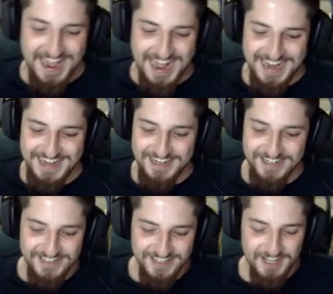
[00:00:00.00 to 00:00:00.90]

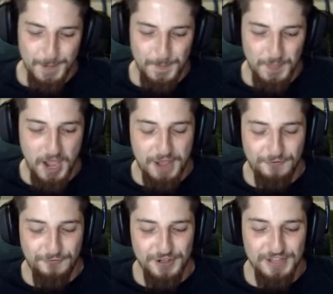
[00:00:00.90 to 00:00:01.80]
And I
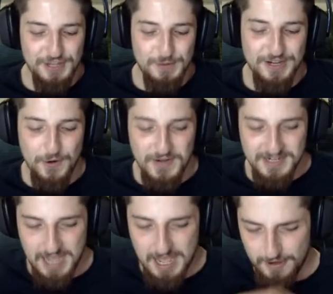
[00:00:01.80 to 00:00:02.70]
feel like we're
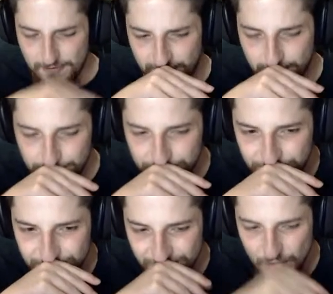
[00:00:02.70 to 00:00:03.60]
going to have
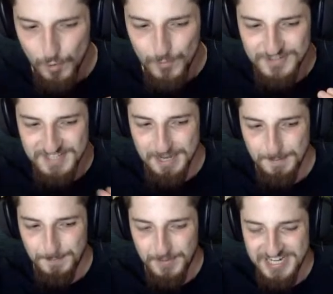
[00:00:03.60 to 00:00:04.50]
almost like a
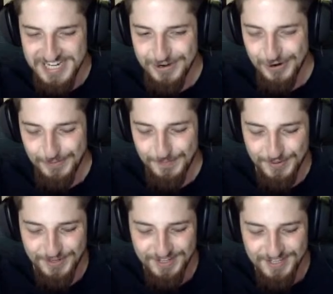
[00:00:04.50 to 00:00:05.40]
buddy cop
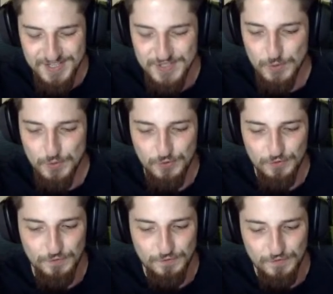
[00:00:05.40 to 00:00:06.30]
sort of